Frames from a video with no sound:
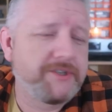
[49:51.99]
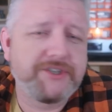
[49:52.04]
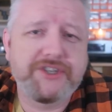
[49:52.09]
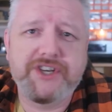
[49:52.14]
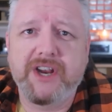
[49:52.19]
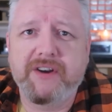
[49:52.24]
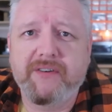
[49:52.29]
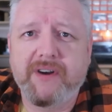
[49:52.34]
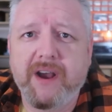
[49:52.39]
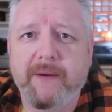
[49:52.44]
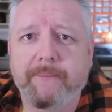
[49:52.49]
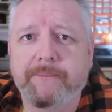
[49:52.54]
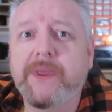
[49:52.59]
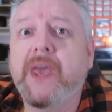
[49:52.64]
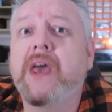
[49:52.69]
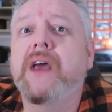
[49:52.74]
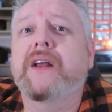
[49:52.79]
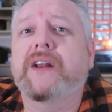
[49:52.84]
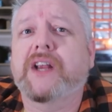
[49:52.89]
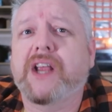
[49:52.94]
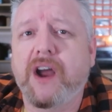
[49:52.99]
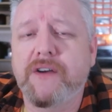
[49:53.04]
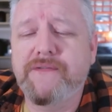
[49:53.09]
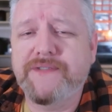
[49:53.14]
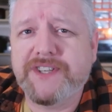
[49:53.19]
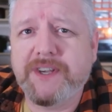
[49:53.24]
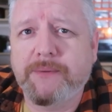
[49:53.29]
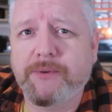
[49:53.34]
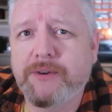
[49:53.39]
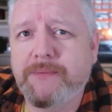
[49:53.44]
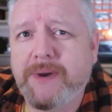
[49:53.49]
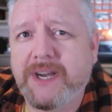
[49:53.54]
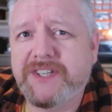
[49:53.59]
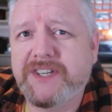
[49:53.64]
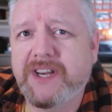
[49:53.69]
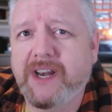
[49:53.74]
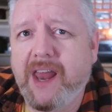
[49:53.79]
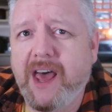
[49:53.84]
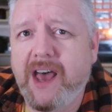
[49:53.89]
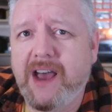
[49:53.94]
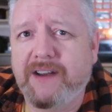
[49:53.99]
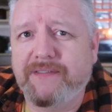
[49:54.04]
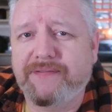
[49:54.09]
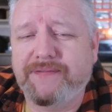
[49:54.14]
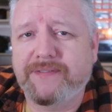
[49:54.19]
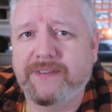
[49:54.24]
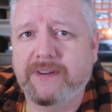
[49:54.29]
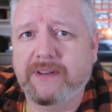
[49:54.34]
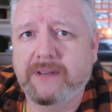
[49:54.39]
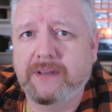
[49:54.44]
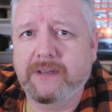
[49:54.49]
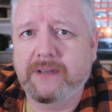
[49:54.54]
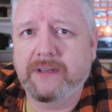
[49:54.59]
Cheer up. Go for someone who makes you laugh.